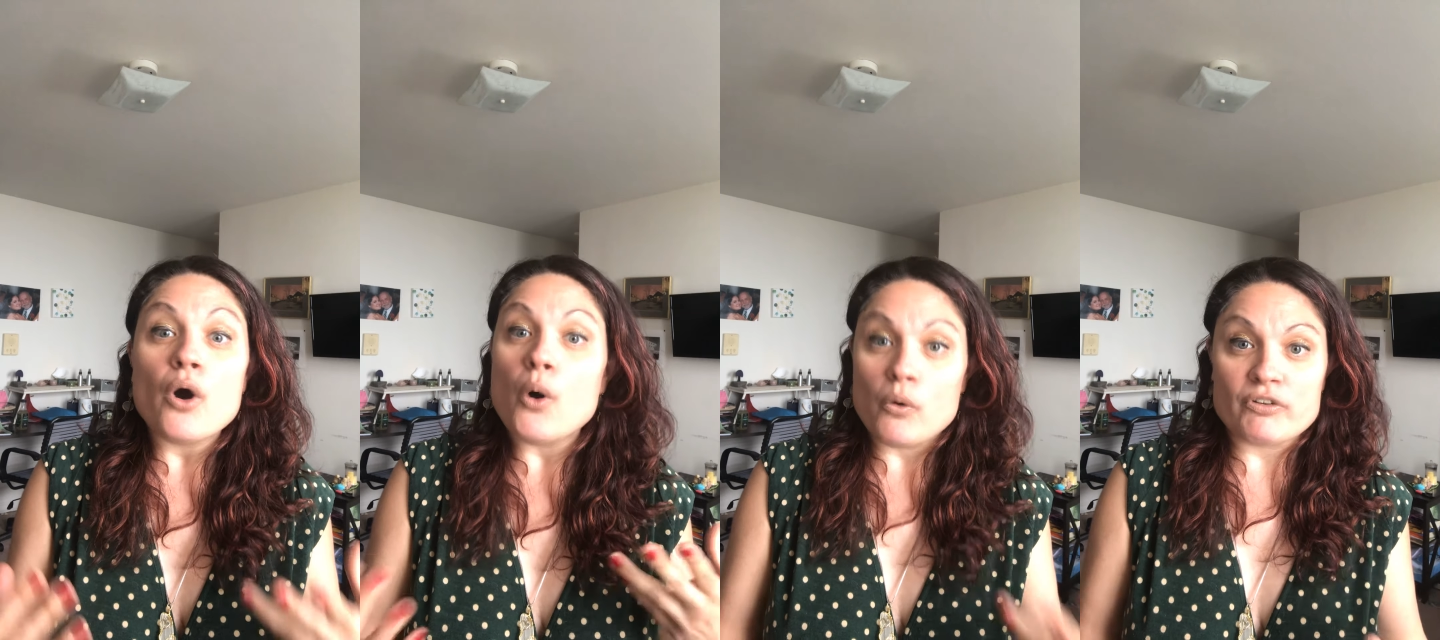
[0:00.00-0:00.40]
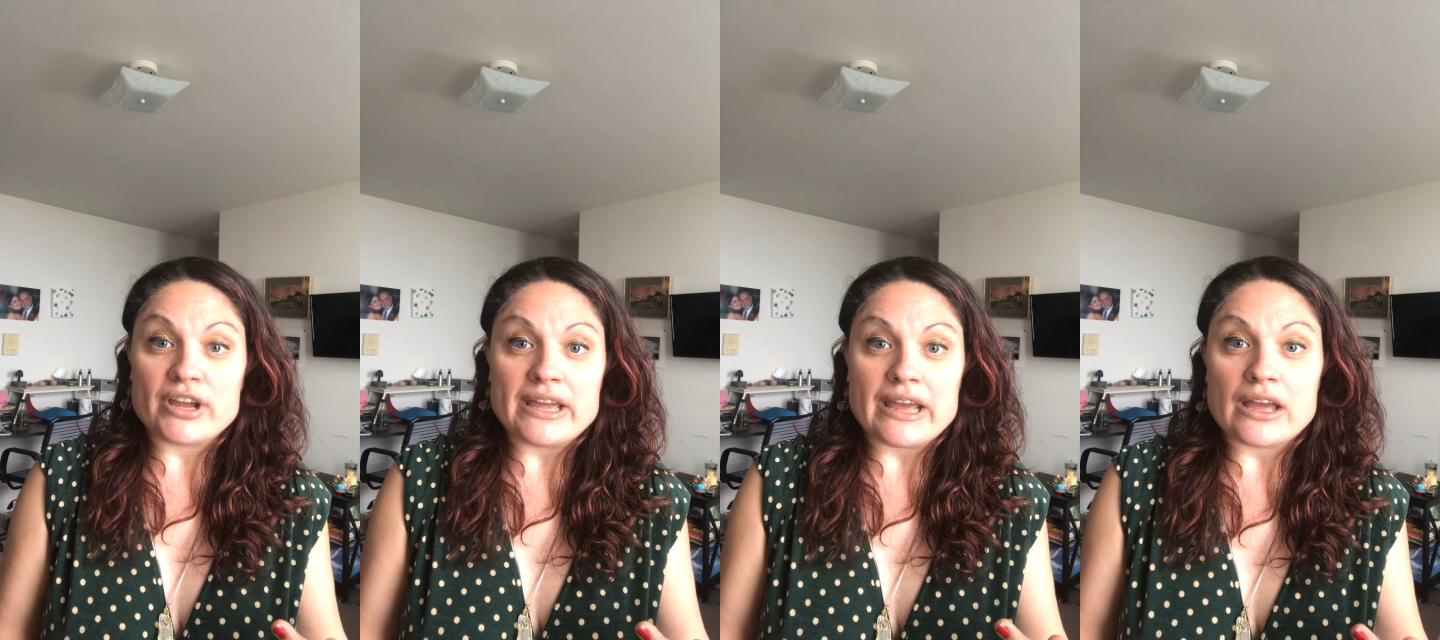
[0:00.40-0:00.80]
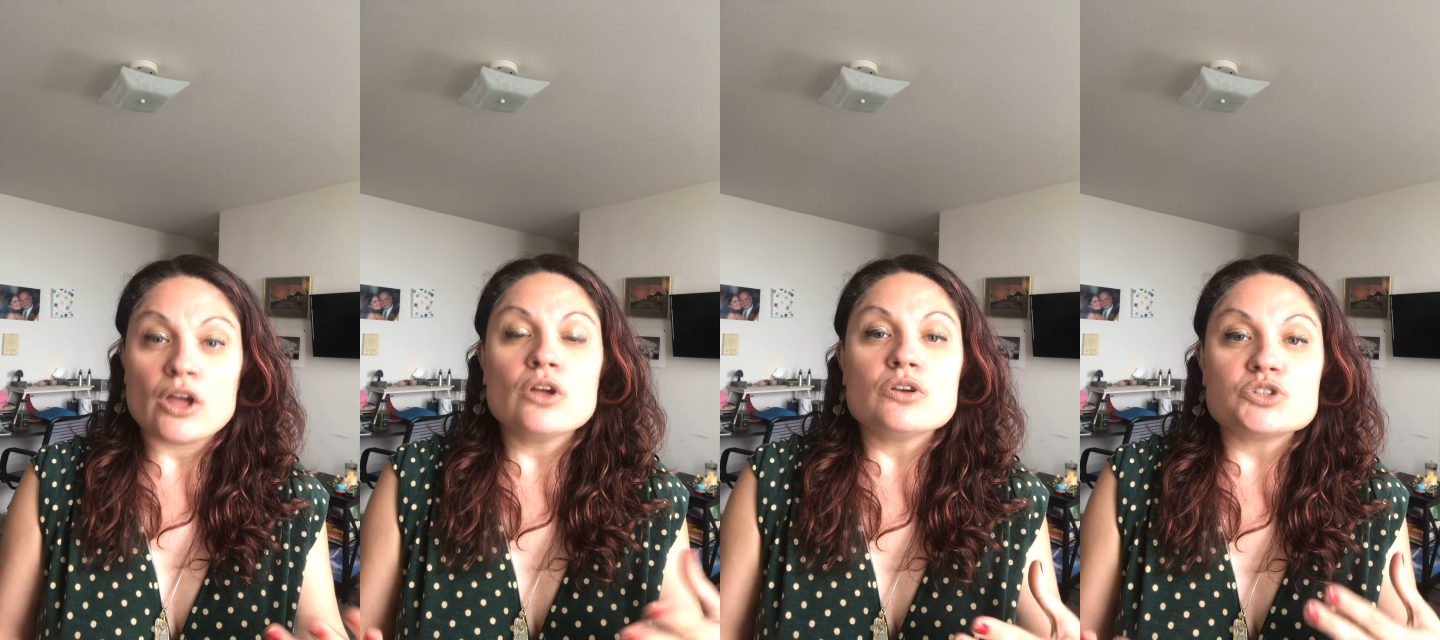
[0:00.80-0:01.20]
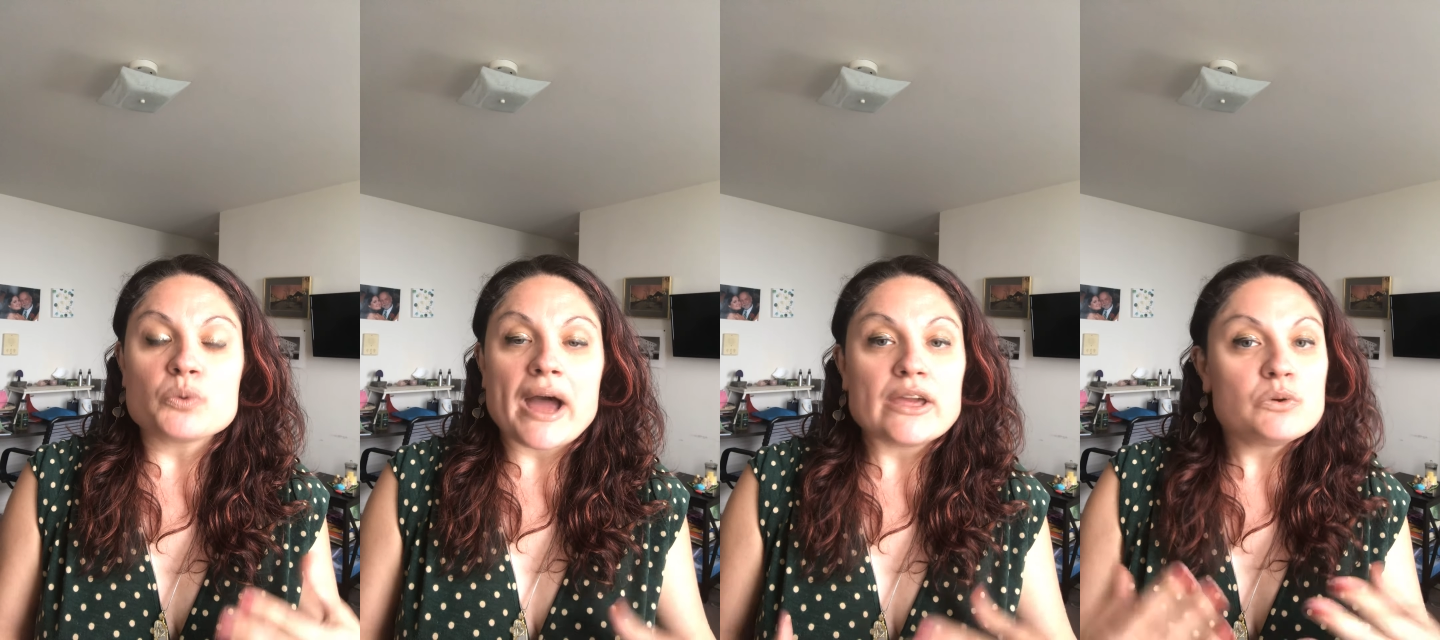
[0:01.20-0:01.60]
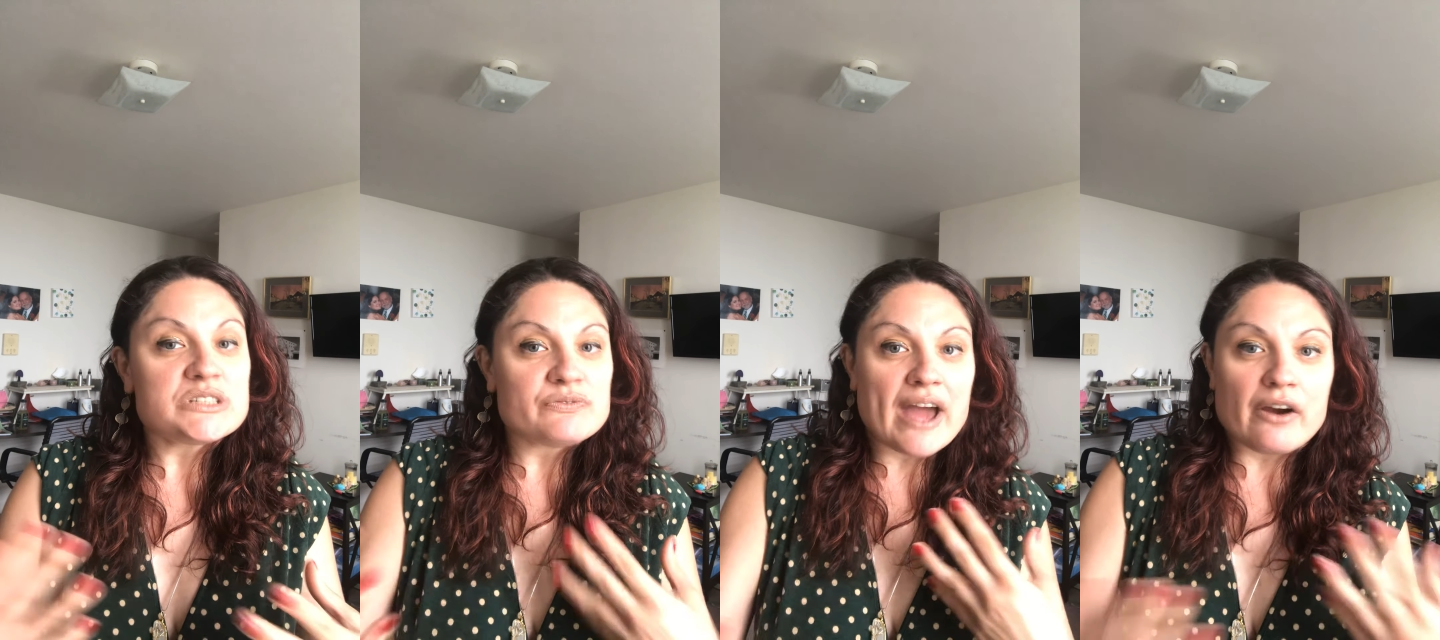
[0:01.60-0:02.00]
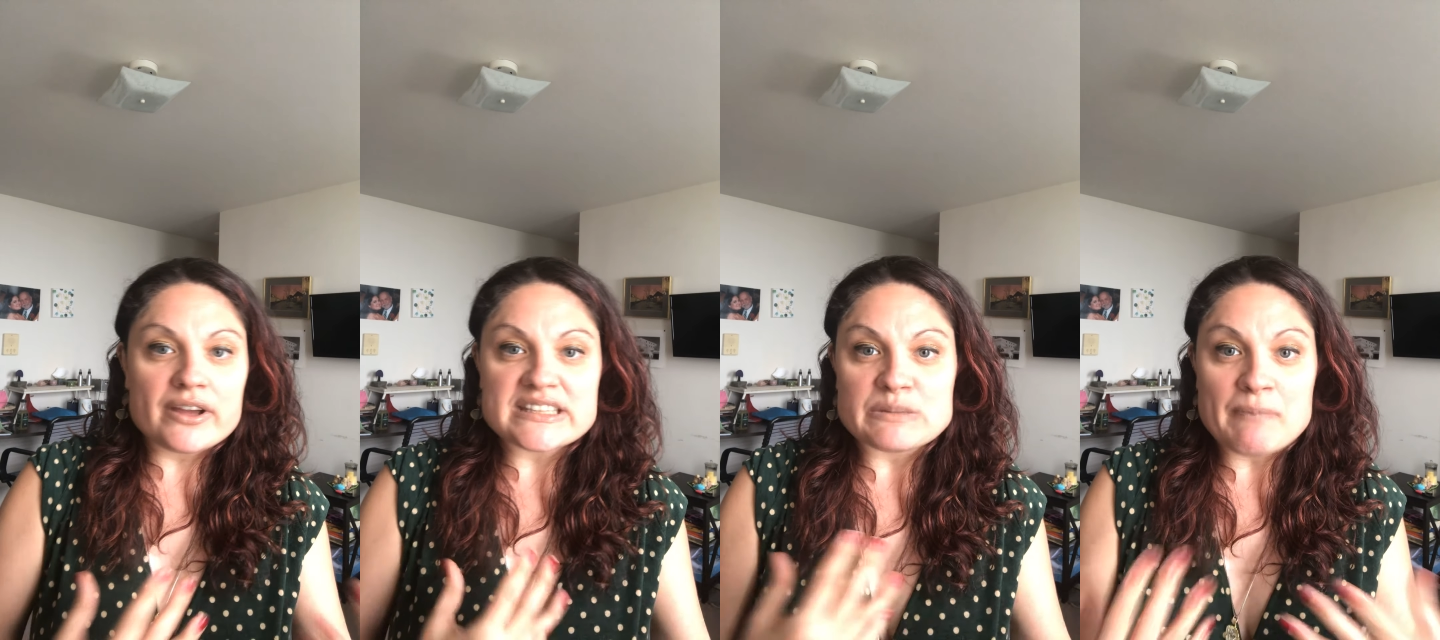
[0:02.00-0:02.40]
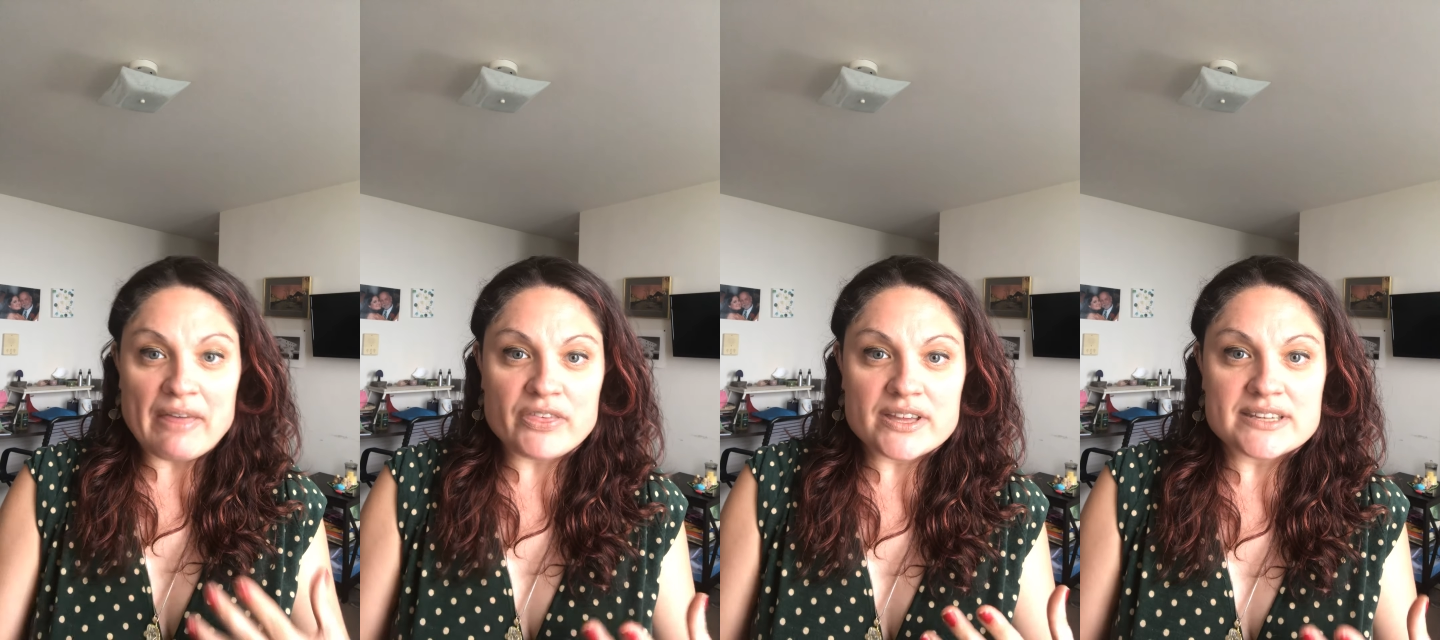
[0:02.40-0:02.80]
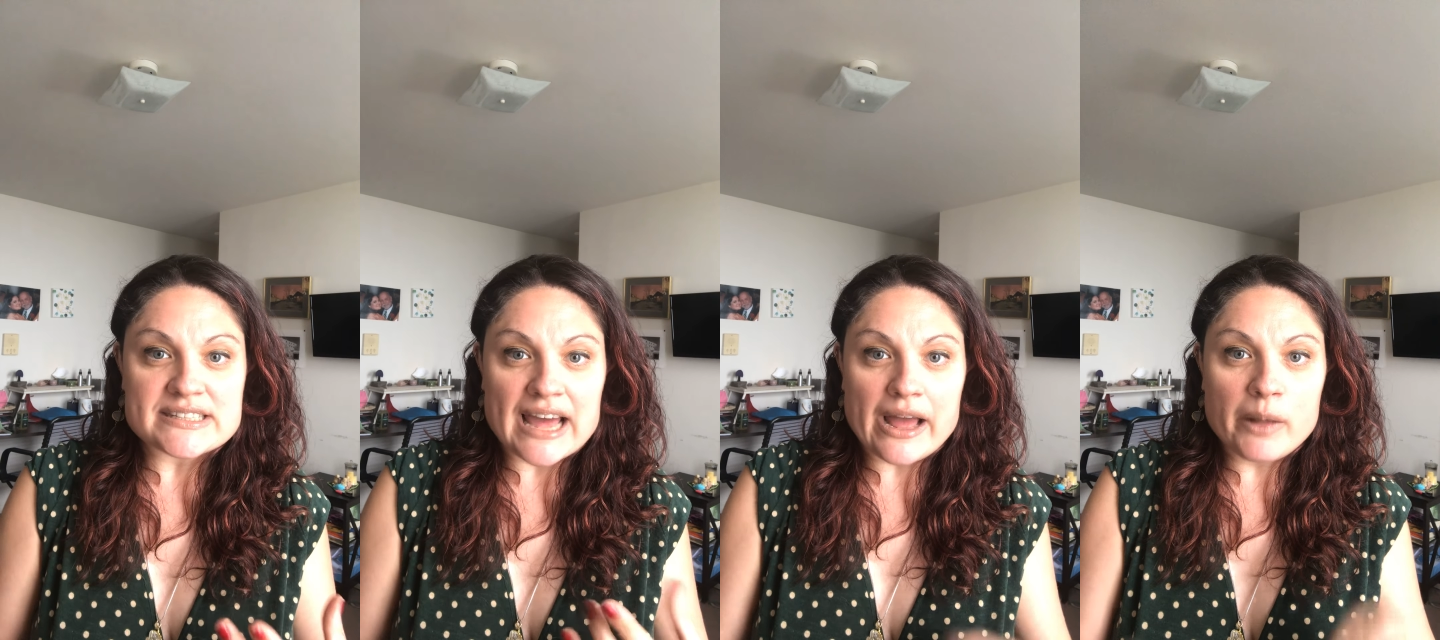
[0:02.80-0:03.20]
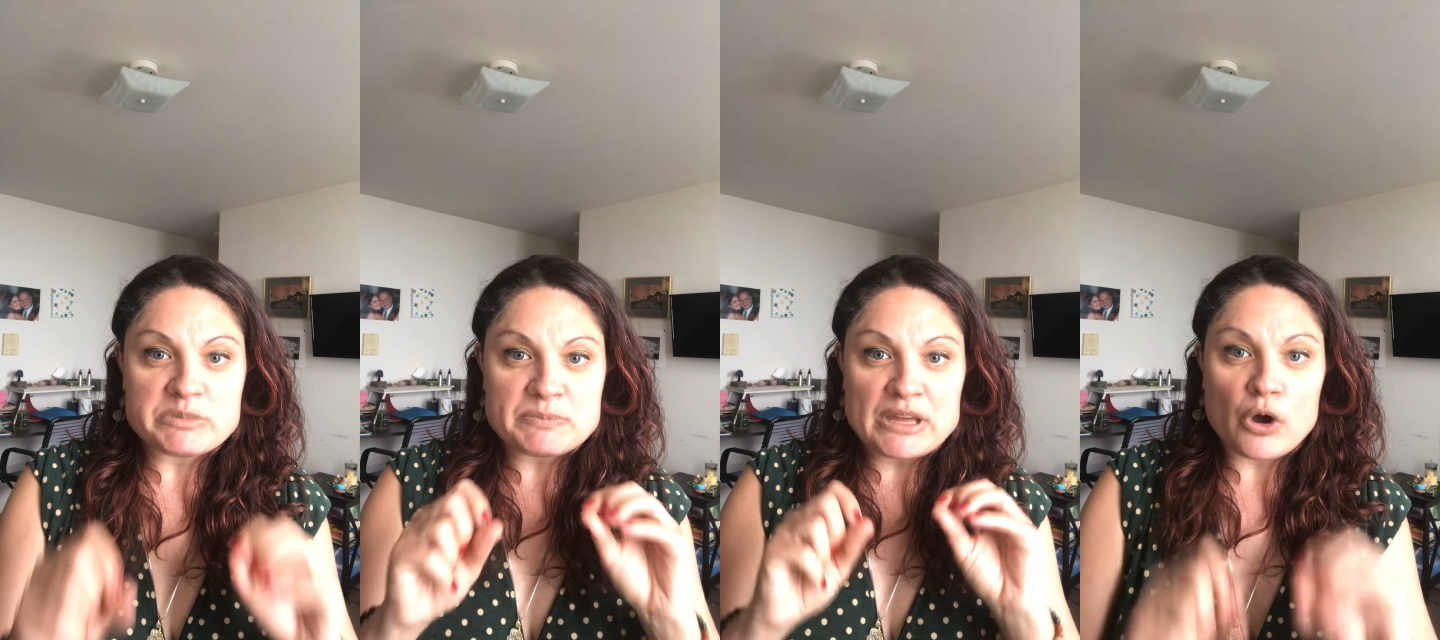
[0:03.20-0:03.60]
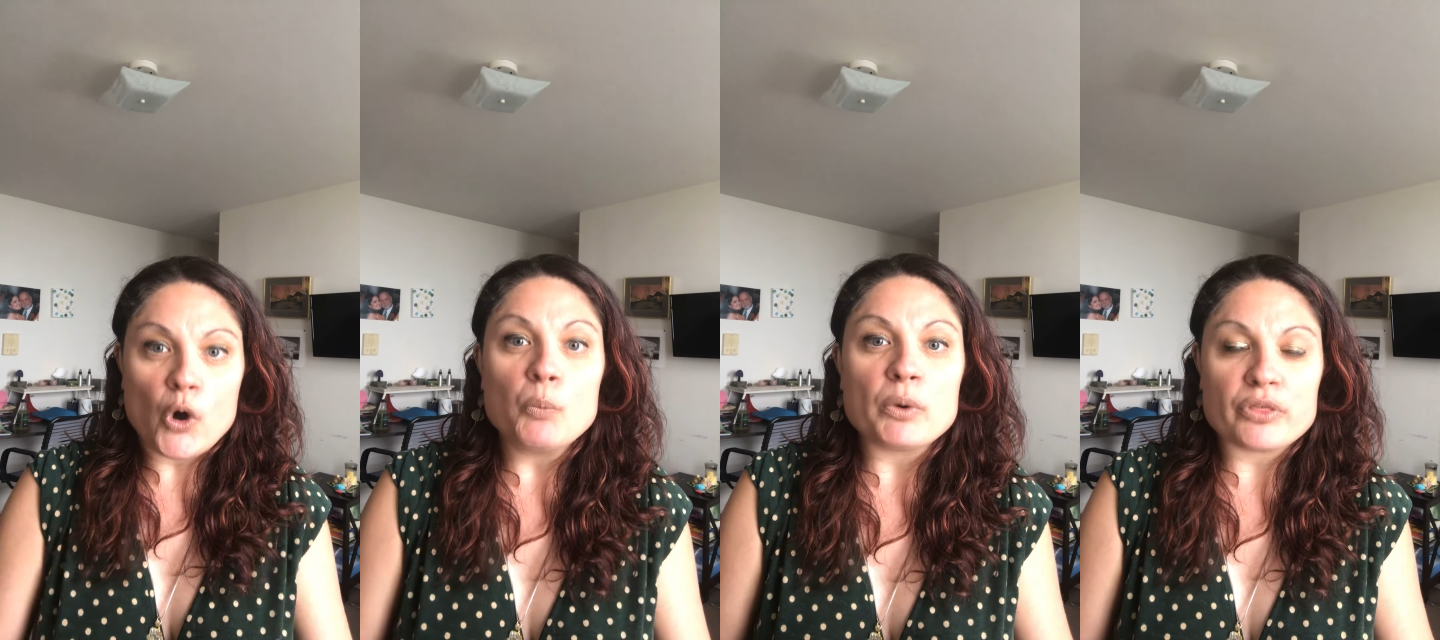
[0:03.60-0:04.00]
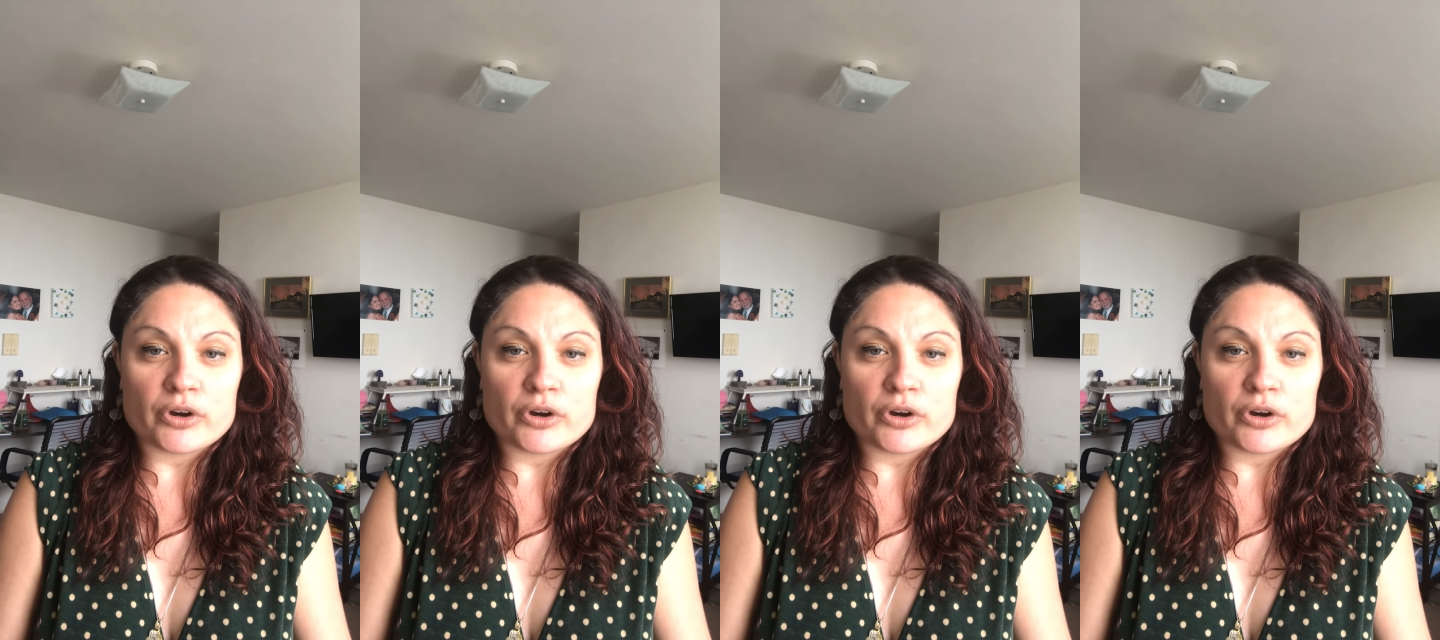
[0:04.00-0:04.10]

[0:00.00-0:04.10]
overeating. So I used various methods that helped me cope with